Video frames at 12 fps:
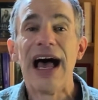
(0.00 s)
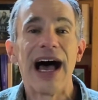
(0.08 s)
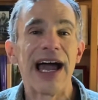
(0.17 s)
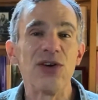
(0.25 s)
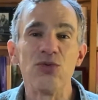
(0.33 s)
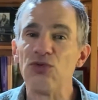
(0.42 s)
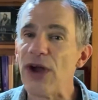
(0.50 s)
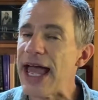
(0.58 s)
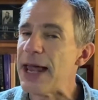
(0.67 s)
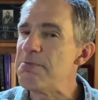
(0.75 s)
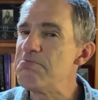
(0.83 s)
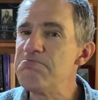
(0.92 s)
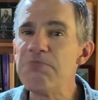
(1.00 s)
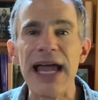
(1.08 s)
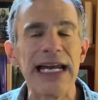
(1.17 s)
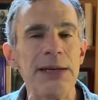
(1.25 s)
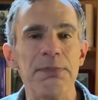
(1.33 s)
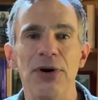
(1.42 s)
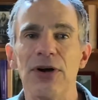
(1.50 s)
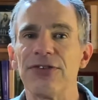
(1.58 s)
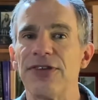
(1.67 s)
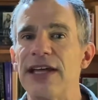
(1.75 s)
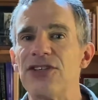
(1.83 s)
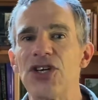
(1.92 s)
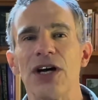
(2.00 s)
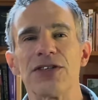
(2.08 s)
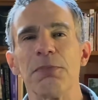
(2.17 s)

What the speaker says: I read many books and talked